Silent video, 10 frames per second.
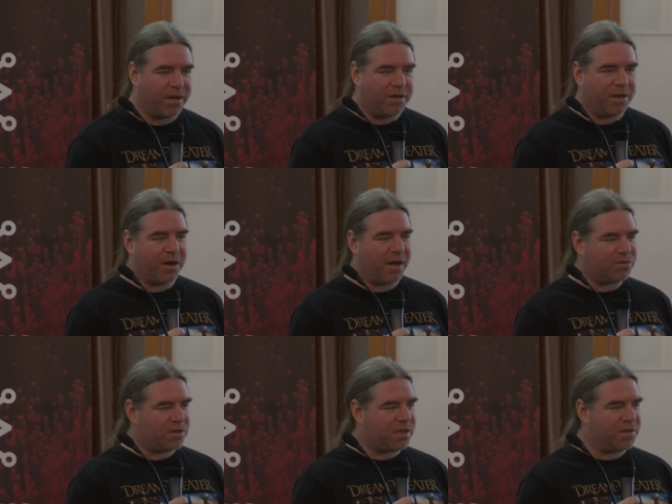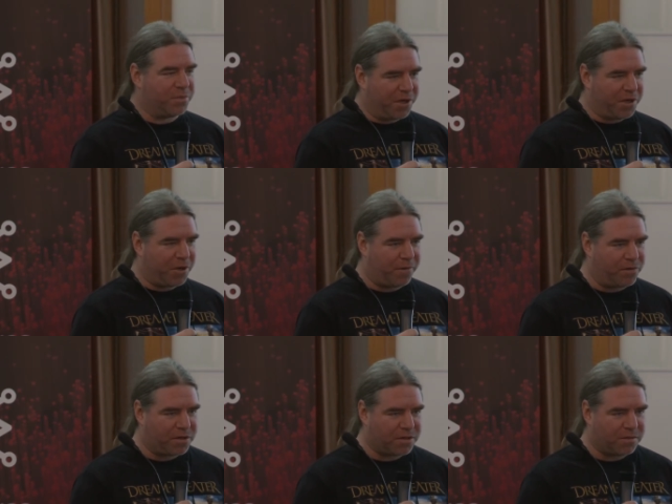had the email address at the beginning of
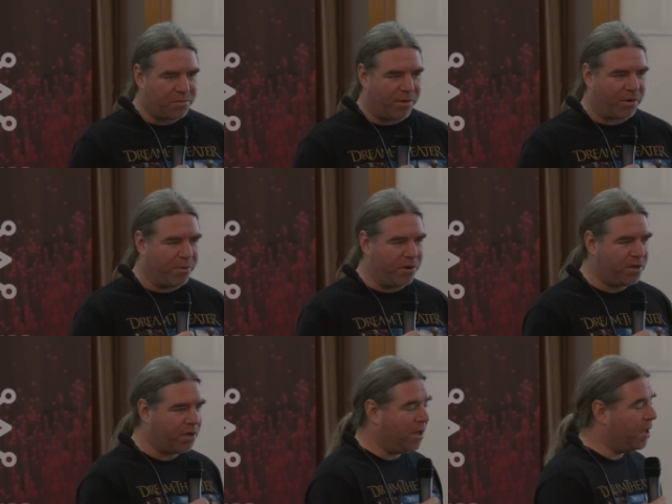this PowerPoint.